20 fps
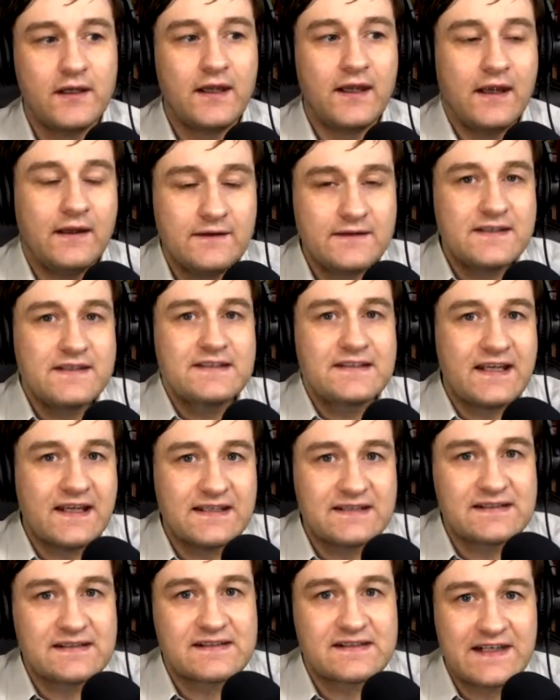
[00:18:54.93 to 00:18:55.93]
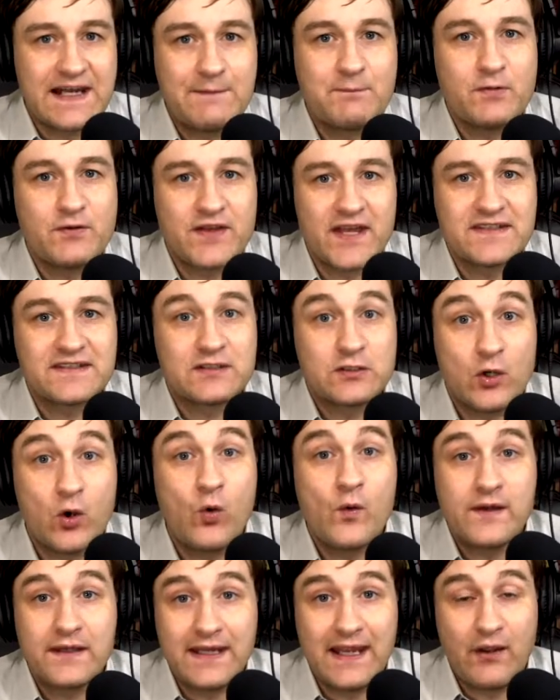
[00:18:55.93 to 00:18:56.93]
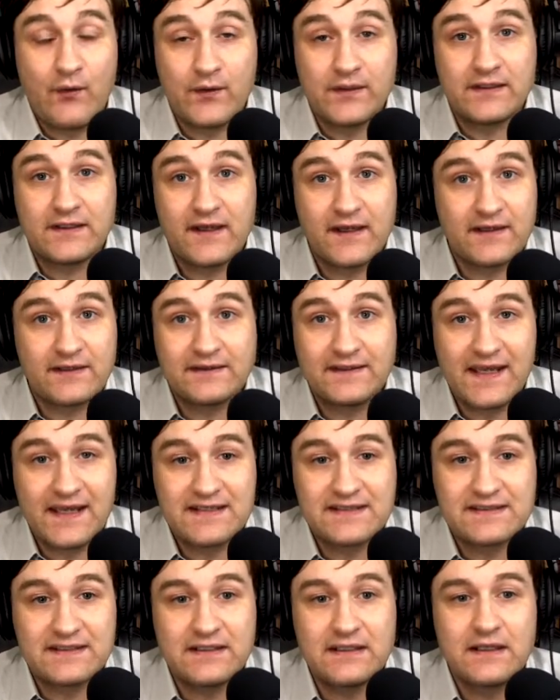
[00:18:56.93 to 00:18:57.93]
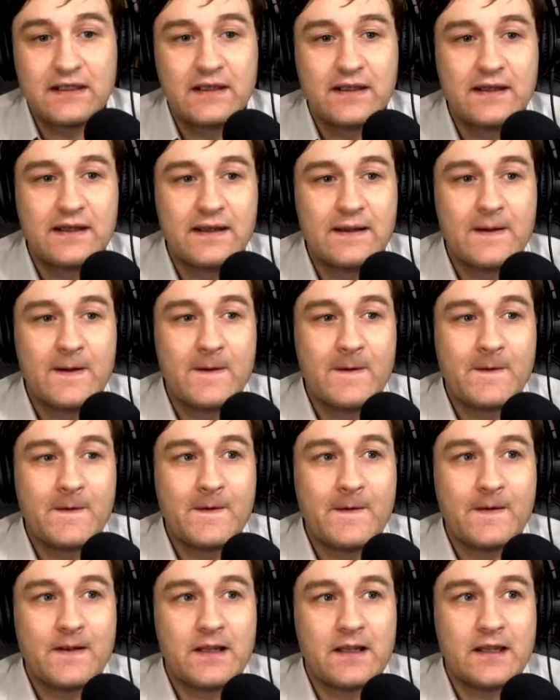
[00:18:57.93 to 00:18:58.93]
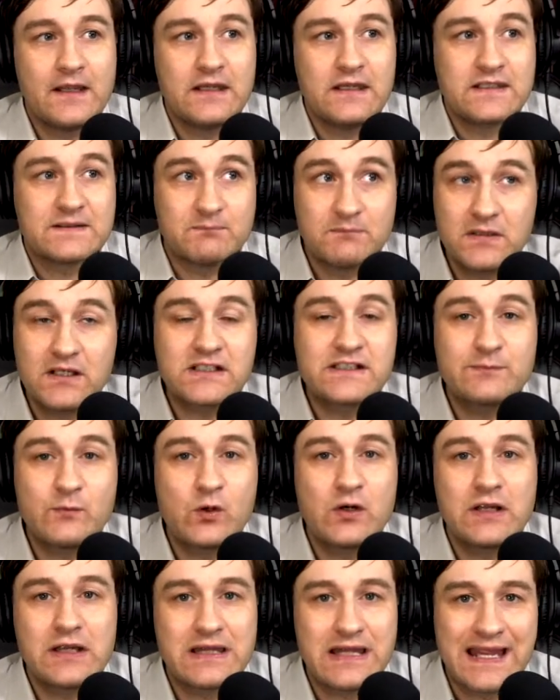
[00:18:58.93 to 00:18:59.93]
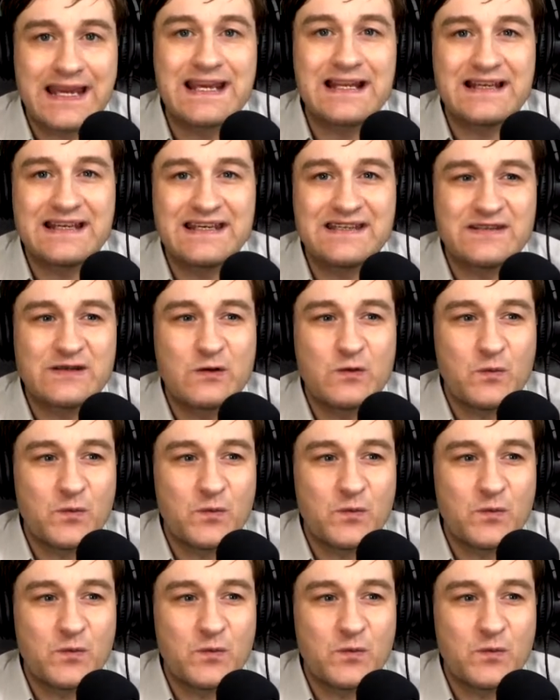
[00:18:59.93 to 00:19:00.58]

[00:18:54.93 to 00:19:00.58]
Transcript: In this case, the sample that's going out and getting tested is much more likely to